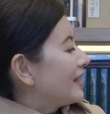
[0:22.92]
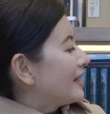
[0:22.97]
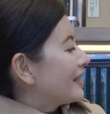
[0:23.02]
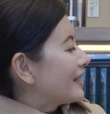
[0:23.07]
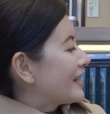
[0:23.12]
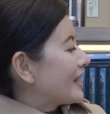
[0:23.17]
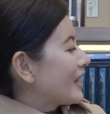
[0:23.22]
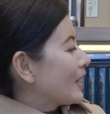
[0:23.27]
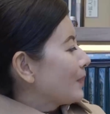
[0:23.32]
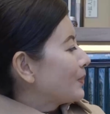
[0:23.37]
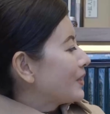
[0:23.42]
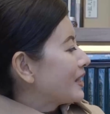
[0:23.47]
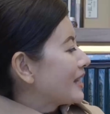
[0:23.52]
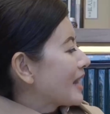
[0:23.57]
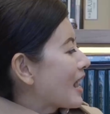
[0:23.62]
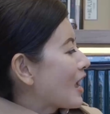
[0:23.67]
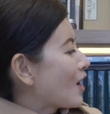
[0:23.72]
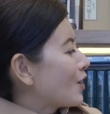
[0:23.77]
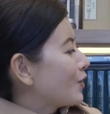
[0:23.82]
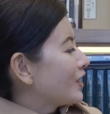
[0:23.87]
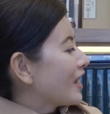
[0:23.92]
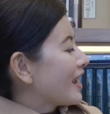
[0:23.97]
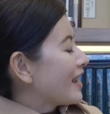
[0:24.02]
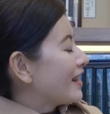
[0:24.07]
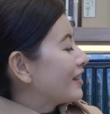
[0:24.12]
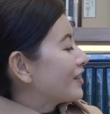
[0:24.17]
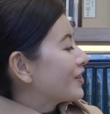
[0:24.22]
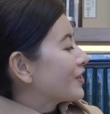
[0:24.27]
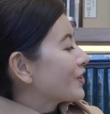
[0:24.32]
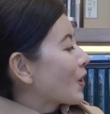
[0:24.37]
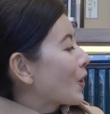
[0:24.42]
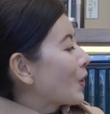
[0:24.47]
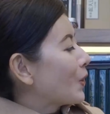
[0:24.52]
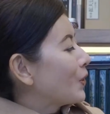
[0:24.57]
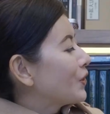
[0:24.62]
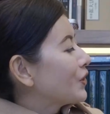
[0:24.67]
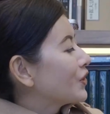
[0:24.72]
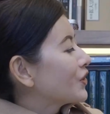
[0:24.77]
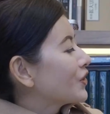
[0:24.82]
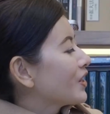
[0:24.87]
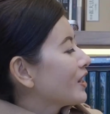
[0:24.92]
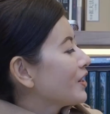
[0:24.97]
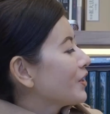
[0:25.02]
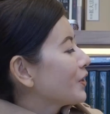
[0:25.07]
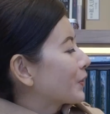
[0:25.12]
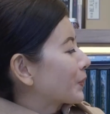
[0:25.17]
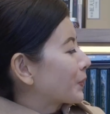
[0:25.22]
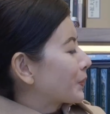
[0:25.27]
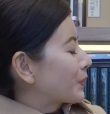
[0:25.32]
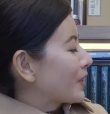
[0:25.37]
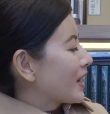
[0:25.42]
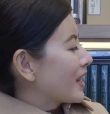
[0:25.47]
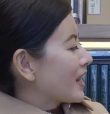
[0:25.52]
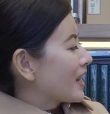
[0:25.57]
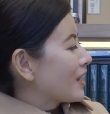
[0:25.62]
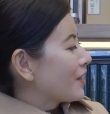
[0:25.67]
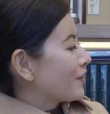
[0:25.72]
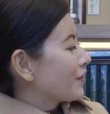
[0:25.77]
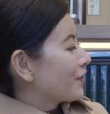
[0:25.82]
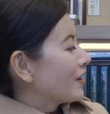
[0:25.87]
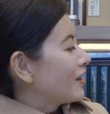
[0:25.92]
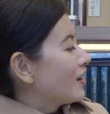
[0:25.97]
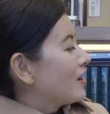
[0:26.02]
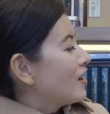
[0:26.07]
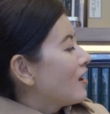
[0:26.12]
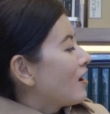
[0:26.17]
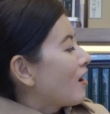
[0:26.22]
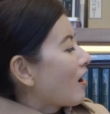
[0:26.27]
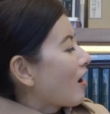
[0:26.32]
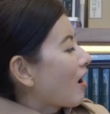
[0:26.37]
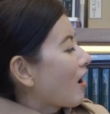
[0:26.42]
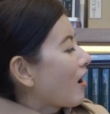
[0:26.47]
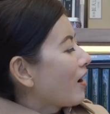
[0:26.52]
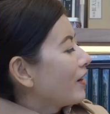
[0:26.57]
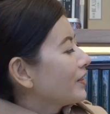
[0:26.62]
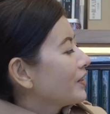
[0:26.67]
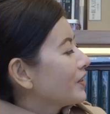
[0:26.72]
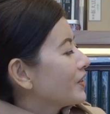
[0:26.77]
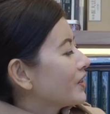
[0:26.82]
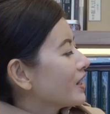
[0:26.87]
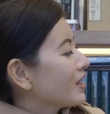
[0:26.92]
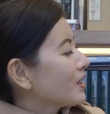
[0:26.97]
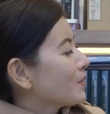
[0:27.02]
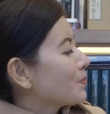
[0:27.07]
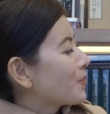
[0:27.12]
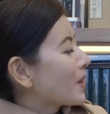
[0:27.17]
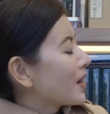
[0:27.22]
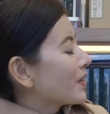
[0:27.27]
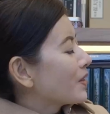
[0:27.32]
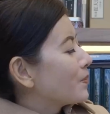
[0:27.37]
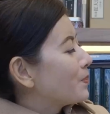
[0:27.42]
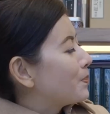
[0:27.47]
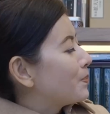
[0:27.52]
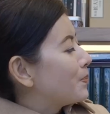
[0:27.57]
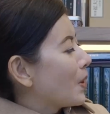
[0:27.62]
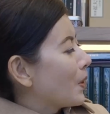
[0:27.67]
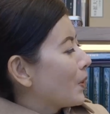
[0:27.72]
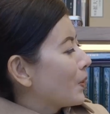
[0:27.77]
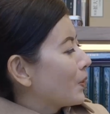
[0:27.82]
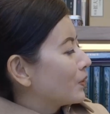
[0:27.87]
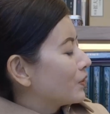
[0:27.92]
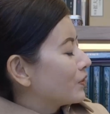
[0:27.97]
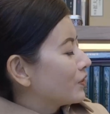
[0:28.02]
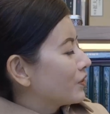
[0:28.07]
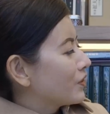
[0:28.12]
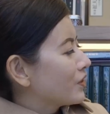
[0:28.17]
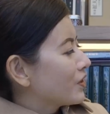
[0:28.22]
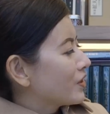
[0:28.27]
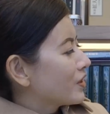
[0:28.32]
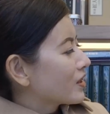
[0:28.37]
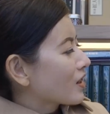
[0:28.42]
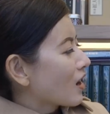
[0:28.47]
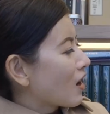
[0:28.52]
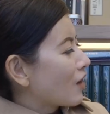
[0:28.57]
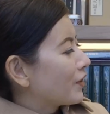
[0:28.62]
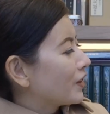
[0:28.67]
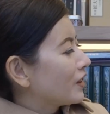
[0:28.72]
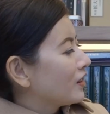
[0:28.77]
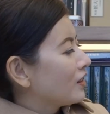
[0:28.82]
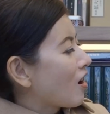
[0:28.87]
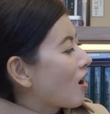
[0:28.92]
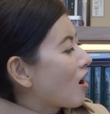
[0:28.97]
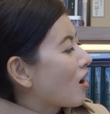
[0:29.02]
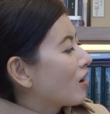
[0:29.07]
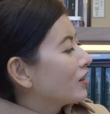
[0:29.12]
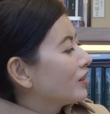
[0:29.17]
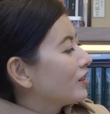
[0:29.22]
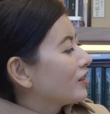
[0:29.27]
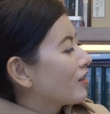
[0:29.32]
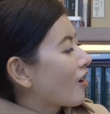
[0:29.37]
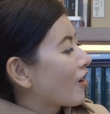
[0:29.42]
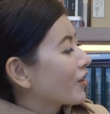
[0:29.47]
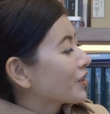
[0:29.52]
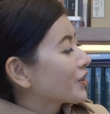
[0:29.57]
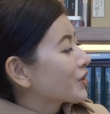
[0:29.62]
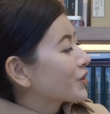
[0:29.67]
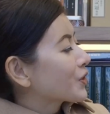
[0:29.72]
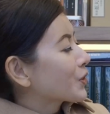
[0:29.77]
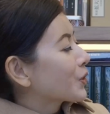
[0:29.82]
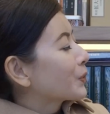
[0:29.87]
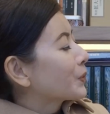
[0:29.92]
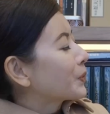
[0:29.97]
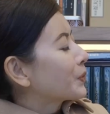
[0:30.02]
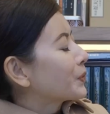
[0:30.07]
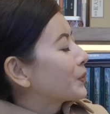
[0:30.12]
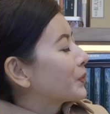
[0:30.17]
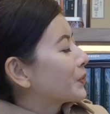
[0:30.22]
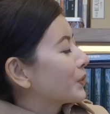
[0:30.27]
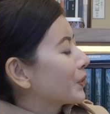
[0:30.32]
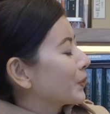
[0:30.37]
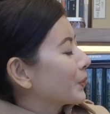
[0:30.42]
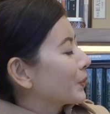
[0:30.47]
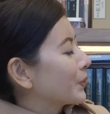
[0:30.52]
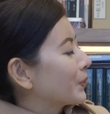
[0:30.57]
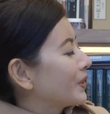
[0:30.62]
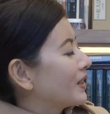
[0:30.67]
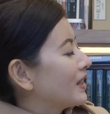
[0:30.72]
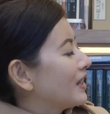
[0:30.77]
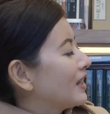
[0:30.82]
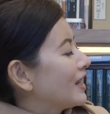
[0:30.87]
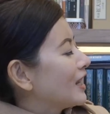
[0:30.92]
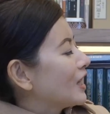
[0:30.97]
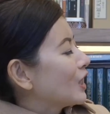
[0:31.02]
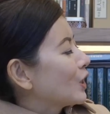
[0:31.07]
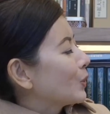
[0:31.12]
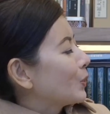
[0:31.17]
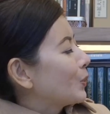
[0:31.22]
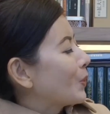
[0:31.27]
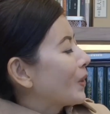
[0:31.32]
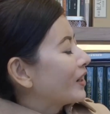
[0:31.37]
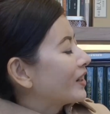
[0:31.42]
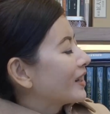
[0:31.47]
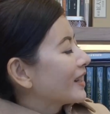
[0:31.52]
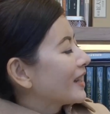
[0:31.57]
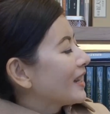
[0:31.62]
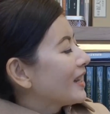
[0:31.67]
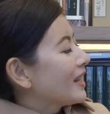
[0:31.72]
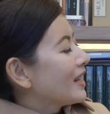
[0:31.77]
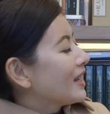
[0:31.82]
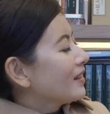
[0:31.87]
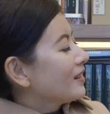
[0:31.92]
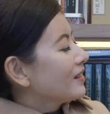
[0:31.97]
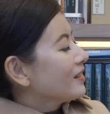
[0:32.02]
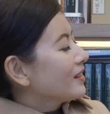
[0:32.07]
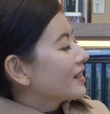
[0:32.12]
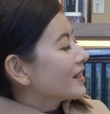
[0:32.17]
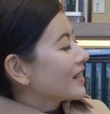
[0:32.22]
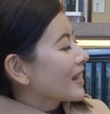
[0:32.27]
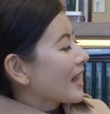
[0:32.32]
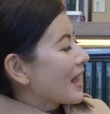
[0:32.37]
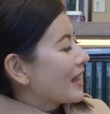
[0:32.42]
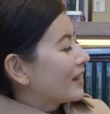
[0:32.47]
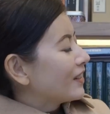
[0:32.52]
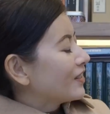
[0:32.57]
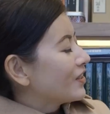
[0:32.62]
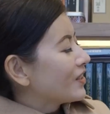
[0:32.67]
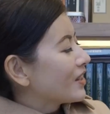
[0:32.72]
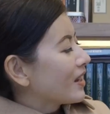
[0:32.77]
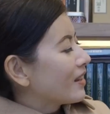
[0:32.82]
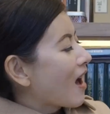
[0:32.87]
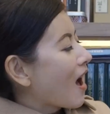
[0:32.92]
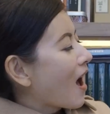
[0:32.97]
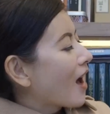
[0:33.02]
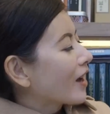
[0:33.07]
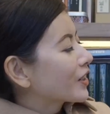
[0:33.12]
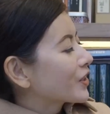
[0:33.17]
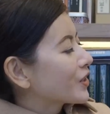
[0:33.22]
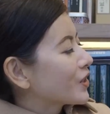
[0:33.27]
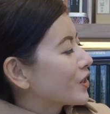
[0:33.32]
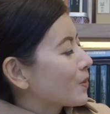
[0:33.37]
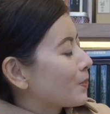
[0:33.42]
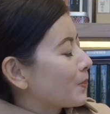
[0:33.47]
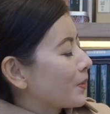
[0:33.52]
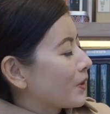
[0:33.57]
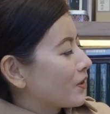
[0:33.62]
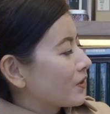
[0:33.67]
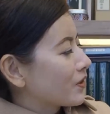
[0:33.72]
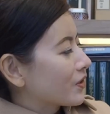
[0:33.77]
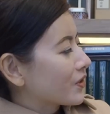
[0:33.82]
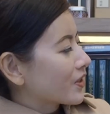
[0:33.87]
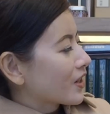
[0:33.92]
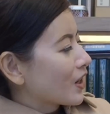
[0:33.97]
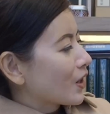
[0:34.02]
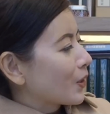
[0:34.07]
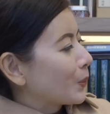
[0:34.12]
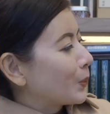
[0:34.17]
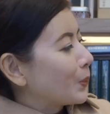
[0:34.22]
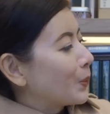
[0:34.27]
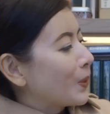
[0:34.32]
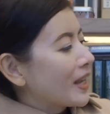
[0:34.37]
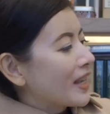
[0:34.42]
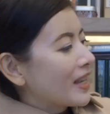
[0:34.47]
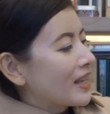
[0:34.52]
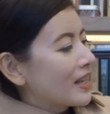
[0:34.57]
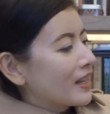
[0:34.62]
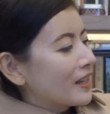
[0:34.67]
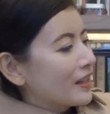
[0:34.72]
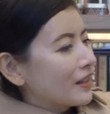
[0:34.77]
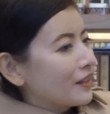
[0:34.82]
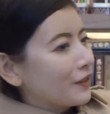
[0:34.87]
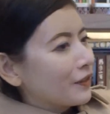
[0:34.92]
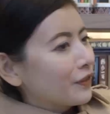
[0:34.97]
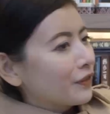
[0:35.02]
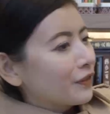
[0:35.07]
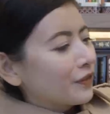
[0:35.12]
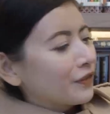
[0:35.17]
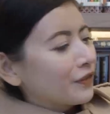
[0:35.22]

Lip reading: deep down in its ocean grave, haunted by the bones of a long-lost crew, where eels and an octopus wave.